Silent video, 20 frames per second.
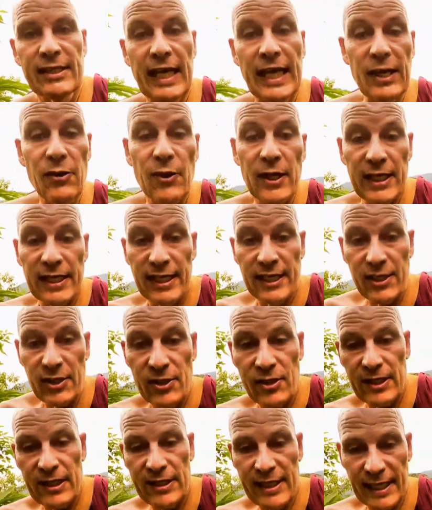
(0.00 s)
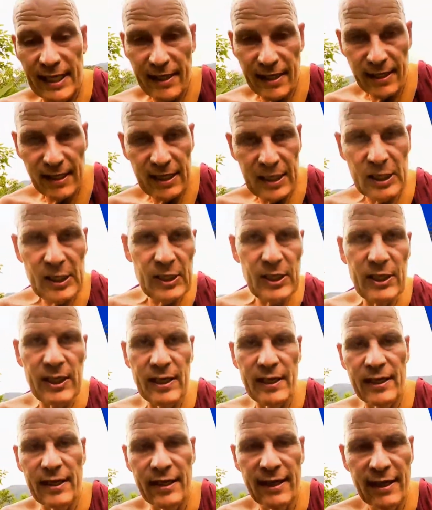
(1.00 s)
the genuineness, the
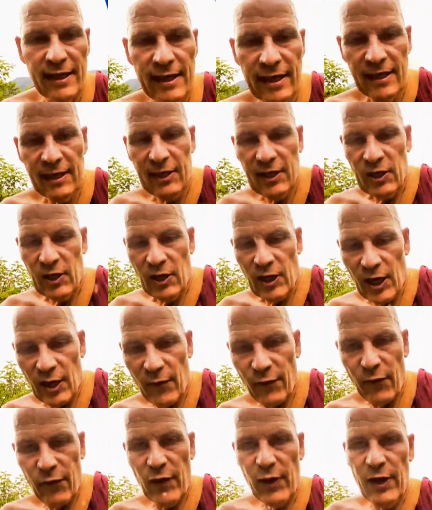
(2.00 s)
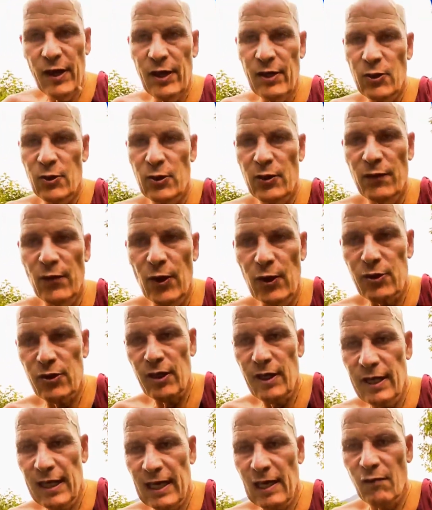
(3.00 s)
tenderness of
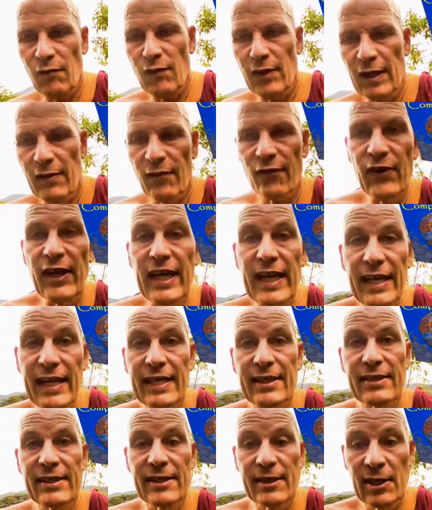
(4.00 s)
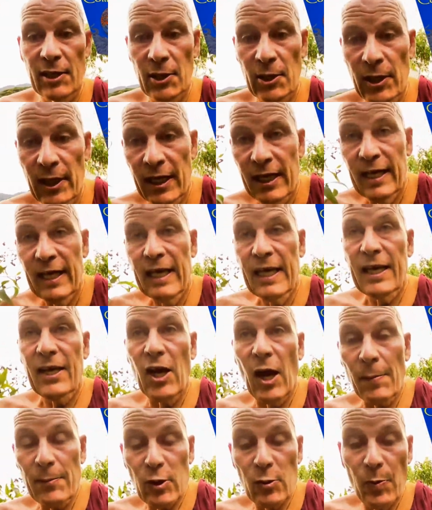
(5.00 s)
universal infinite friendliness
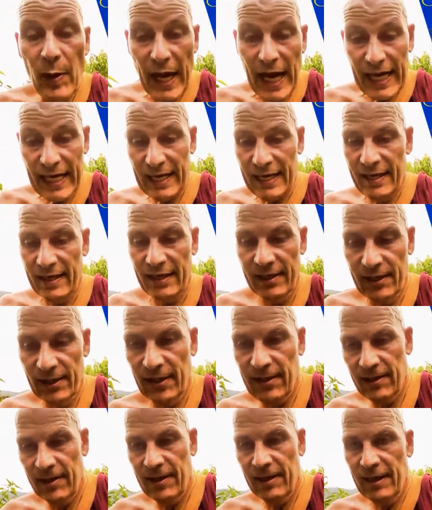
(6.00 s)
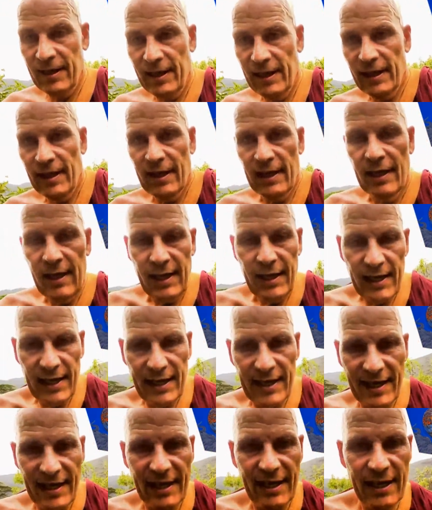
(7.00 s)
comes back,
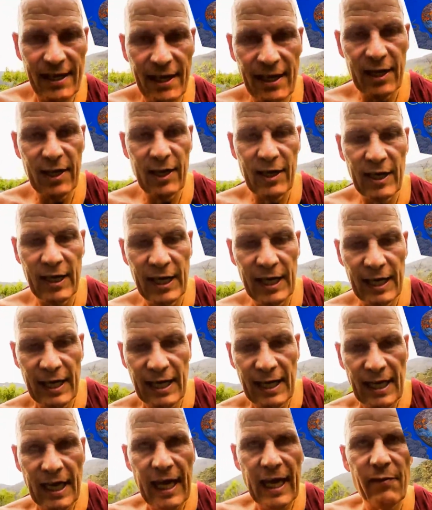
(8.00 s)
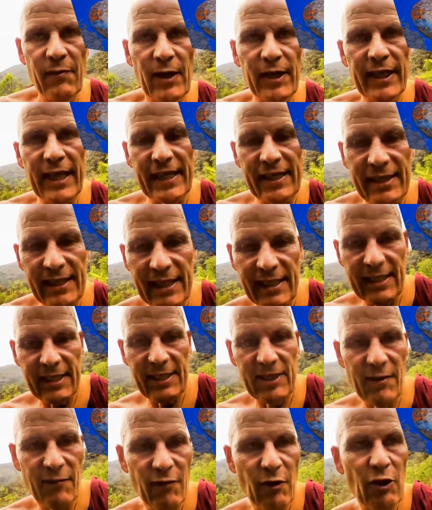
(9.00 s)
uh, and one gets
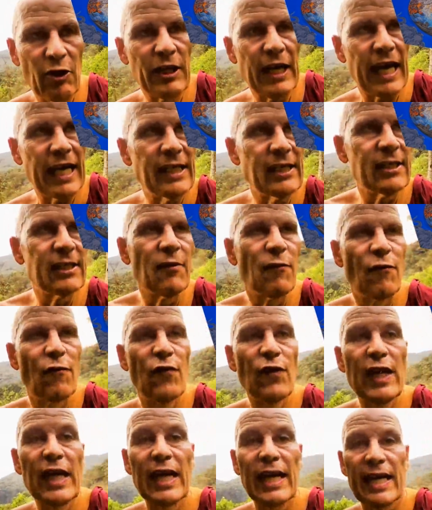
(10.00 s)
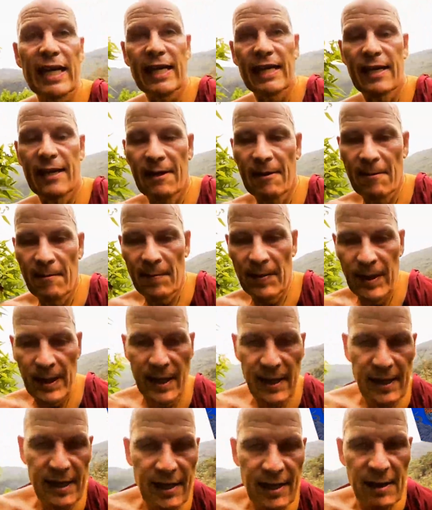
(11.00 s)
this very nice feeling
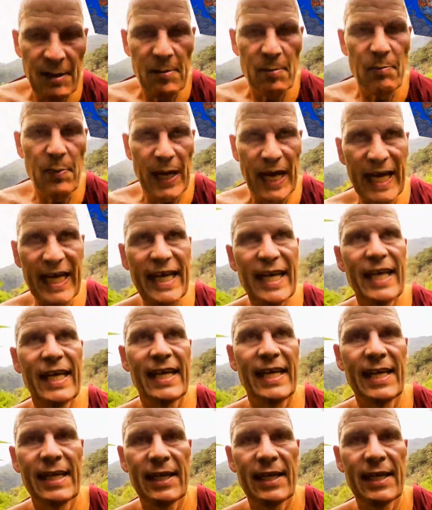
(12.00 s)
back